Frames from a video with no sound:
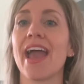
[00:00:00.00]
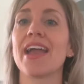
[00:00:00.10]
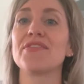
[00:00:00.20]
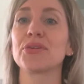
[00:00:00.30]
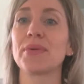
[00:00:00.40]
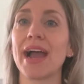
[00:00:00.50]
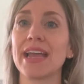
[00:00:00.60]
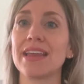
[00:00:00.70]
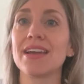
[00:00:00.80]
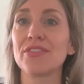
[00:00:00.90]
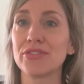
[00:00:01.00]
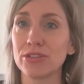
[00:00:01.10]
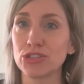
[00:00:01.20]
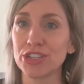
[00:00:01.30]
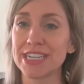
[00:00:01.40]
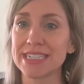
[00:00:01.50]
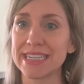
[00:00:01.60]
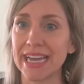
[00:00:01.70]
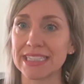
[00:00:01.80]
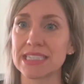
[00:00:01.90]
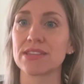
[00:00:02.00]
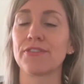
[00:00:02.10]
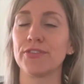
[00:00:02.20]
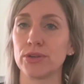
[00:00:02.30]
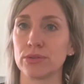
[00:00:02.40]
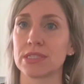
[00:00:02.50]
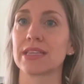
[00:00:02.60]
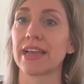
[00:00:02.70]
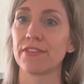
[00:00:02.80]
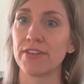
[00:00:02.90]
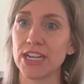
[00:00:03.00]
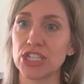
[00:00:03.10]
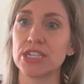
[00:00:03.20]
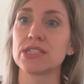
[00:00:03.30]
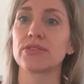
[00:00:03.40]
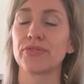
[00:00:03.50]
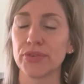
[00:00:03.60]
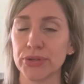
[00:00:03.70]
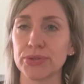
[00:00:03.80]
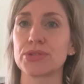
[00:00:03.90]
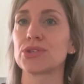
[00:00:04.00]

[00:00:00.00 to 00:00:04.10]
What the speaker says: a variety of nutrient-dense foods like veggies, fruits,